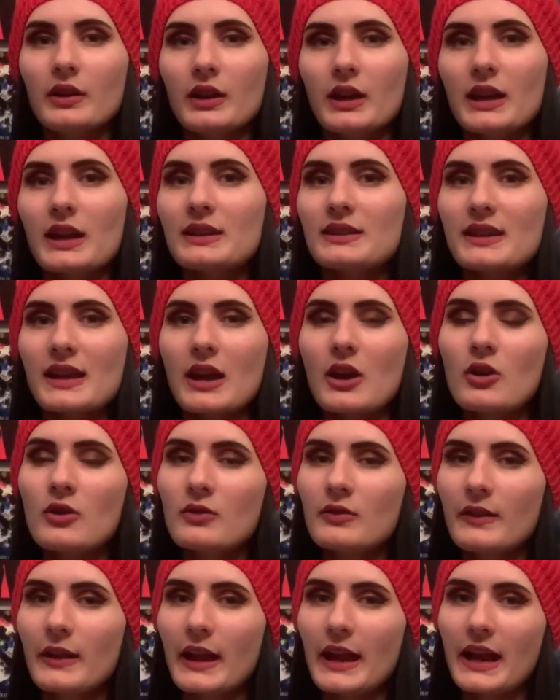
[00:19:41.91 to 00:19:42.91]
Adele,
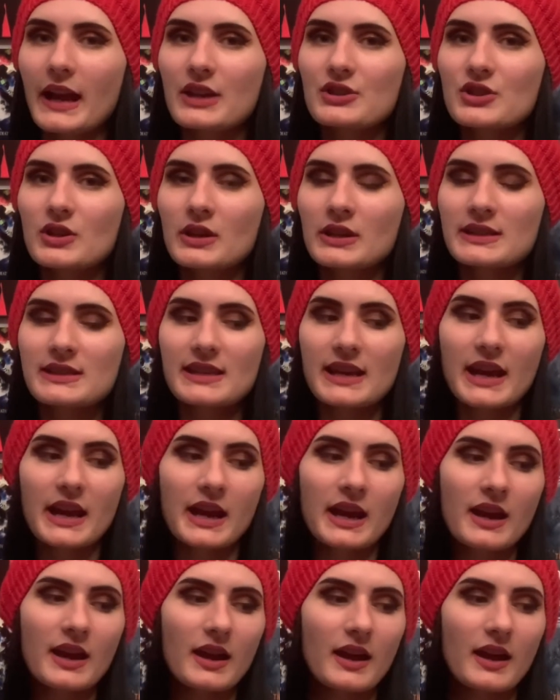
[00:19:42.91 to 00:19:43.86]
I guess you could say.